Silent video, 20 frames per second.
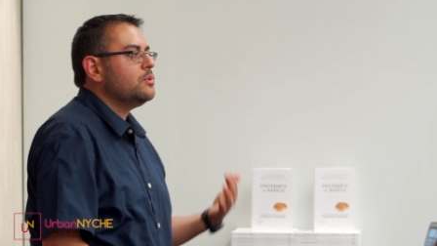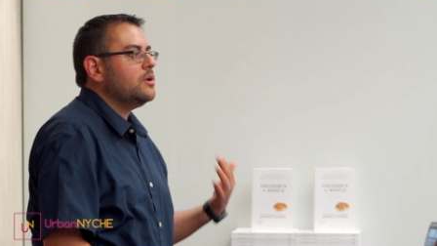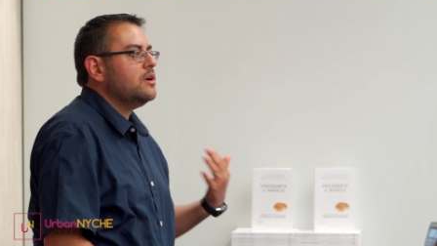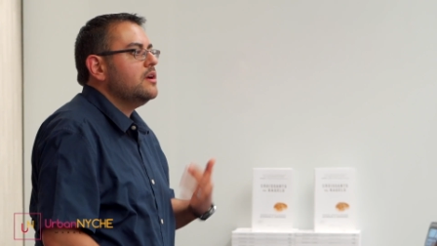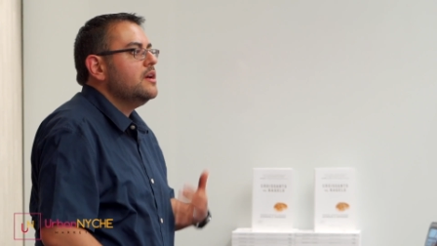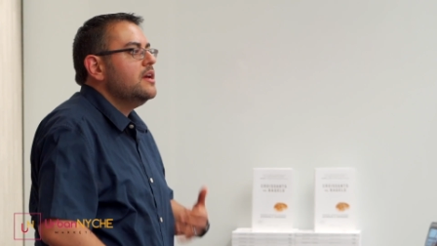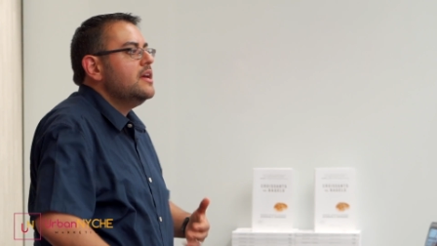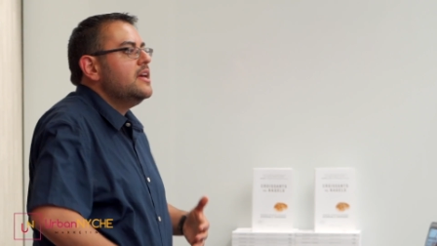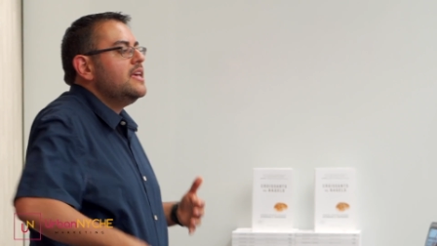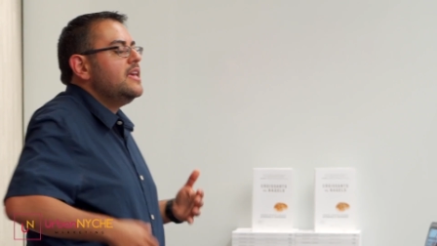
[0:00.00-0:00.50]

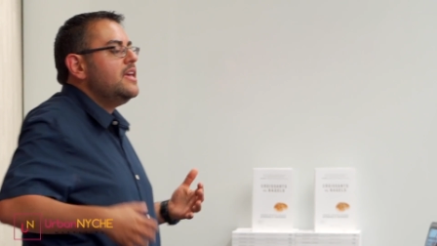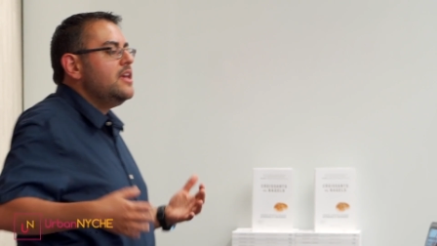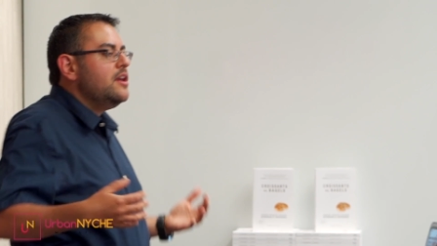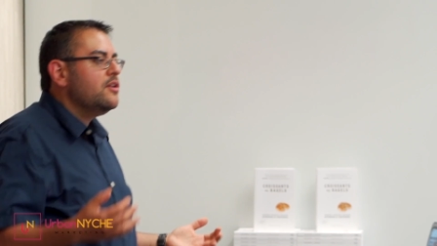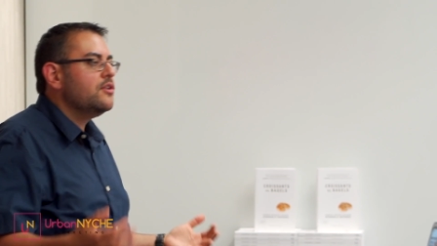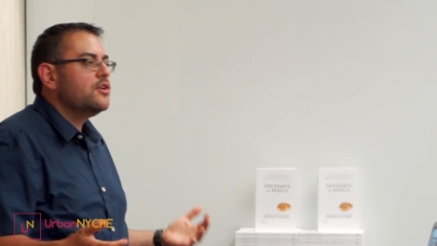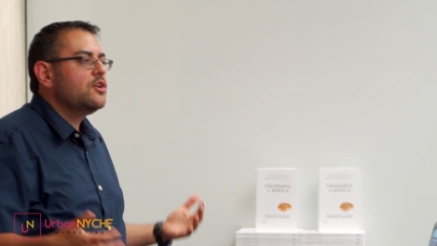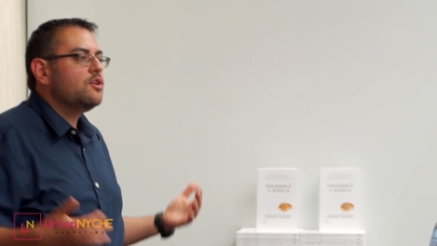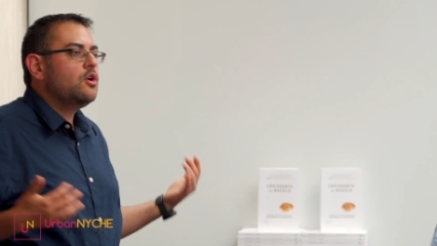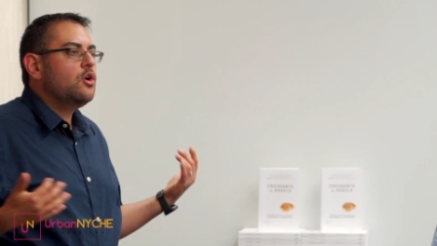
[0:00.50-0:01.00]
Where
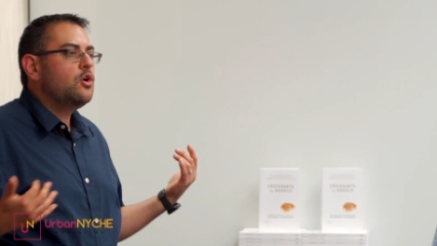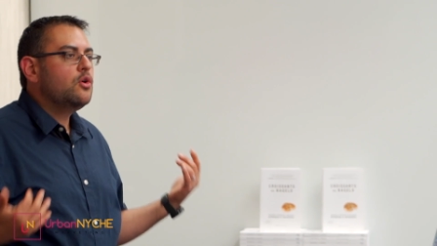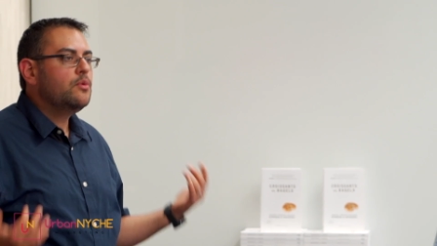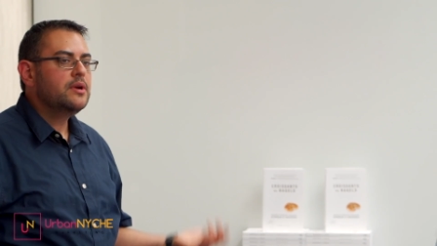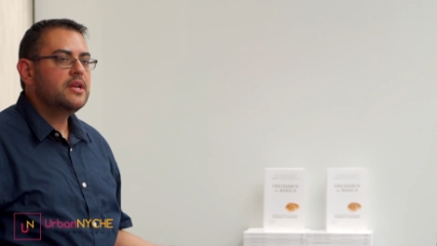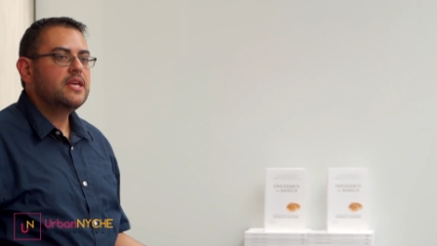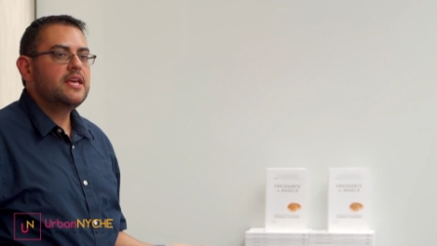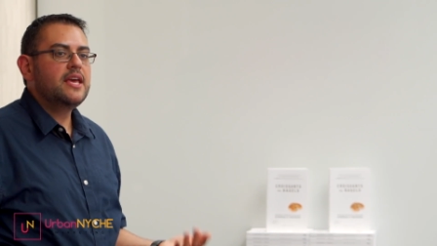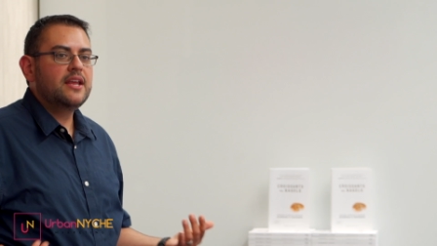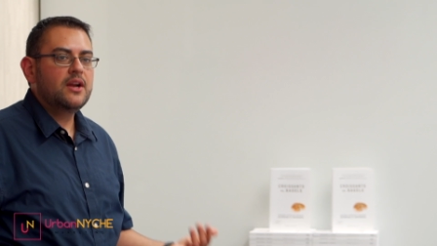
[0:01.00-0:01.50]
here, you're
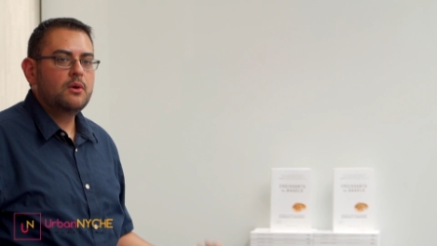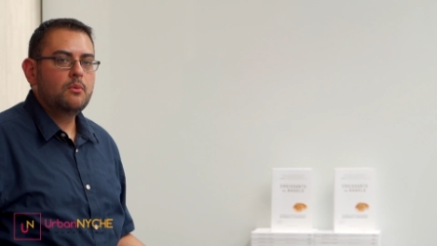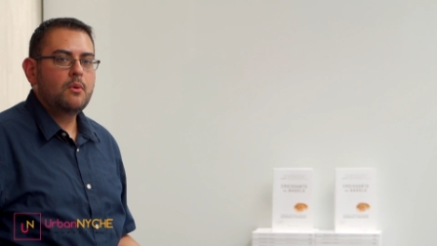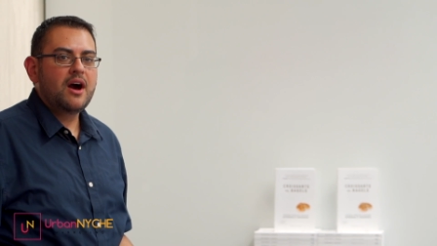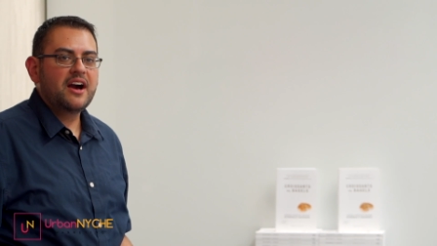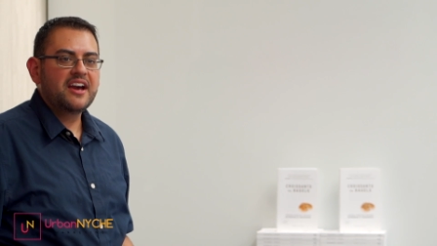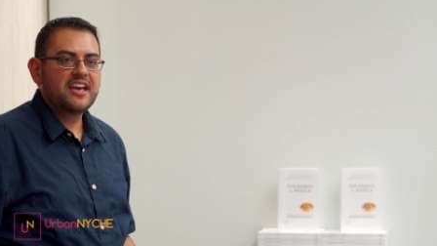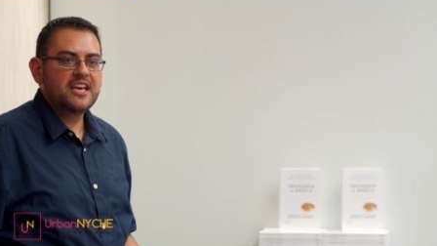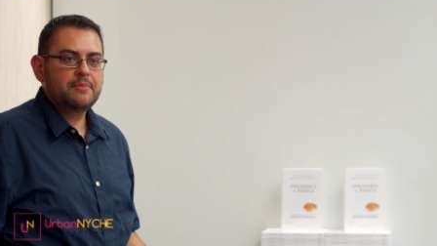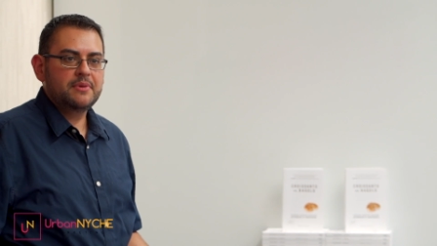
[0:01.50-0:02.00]
already in a
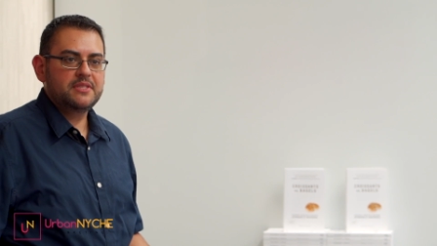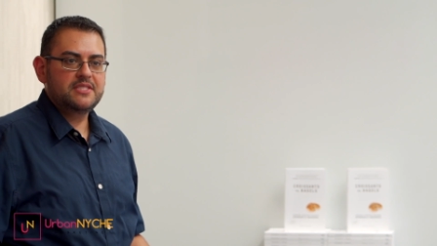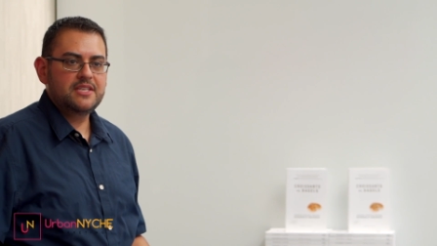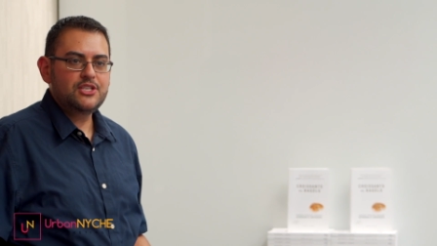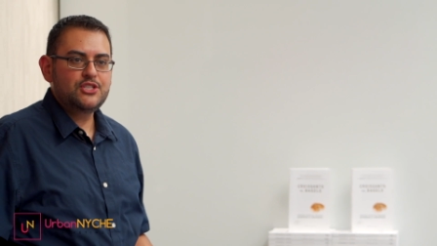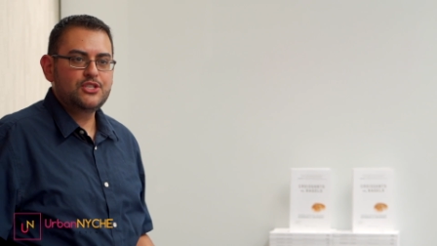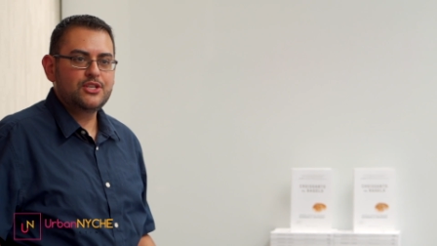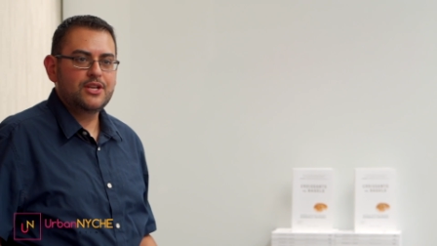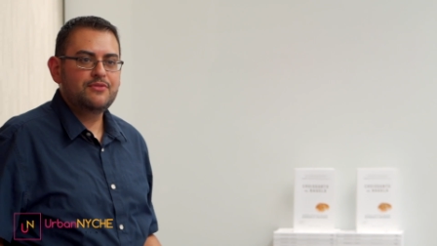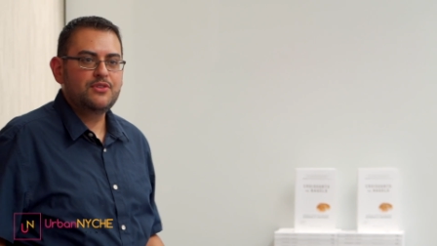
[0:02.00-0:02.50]
walking
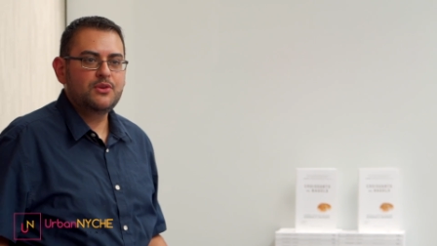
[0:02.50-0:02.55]
position.